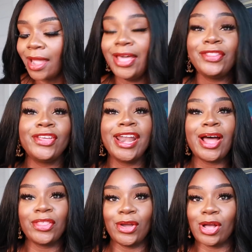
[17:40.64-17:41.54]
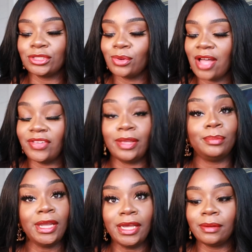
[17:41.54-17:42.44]
And then now they also have a
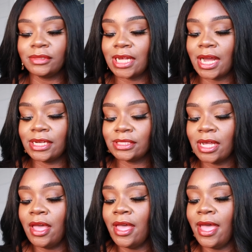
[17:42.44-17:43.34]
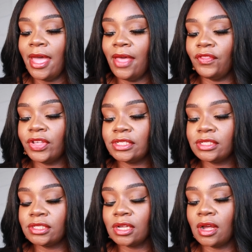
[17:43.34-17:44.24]
medium size and this
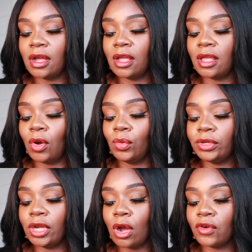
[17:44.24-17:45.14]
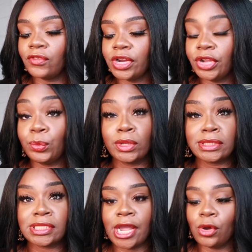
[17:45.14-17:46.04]
is only offered in
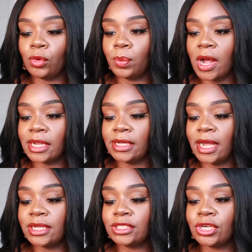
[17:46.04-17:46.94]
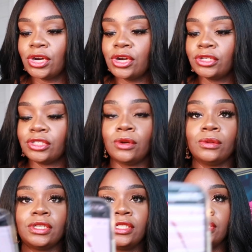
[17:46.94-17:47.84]
recycled polyester. So this